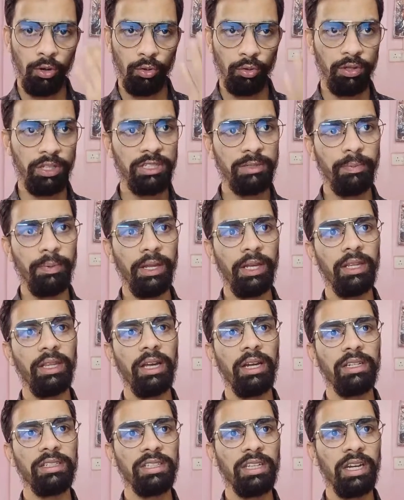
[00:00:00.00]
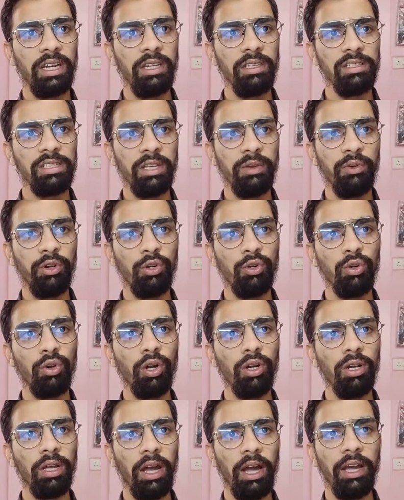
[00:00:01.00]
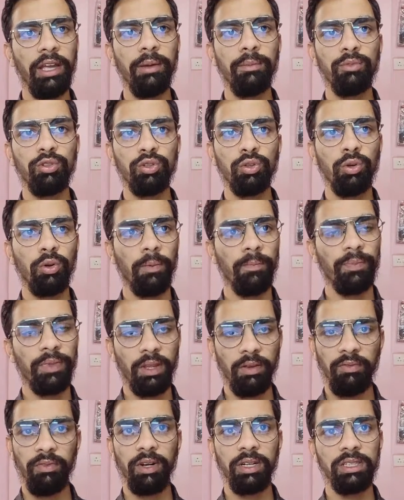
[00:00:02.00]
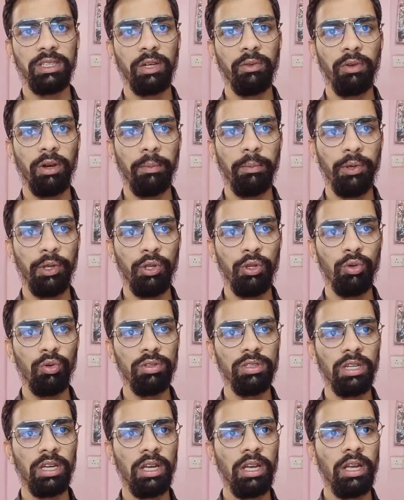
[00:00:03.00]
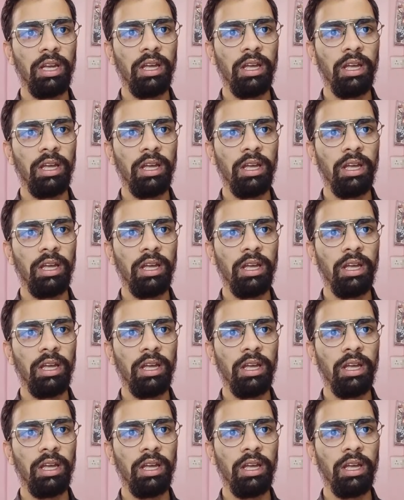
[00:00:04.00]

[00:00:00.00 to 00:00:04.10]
To display that screen, cv2.imshow function will be used.